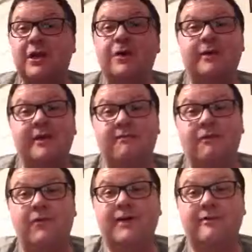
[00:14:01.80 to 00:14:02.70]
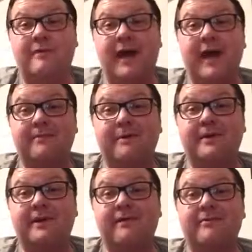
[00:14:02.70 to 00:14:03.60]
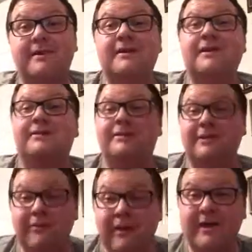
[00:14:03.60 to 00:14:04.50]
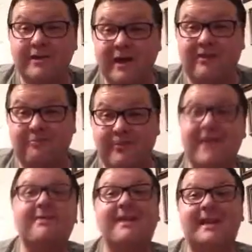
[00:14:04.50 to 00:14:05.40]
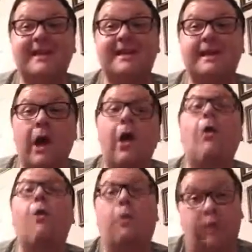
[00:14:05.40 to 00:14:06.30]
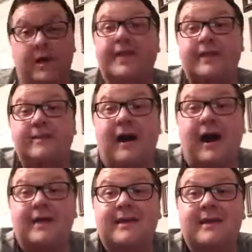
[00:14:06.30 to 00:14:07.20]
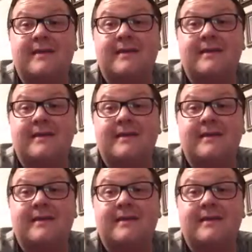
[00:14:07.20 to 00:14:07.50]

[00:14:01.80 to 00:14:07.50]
show you the invoice or the packing material so you can just directly see what's in the box.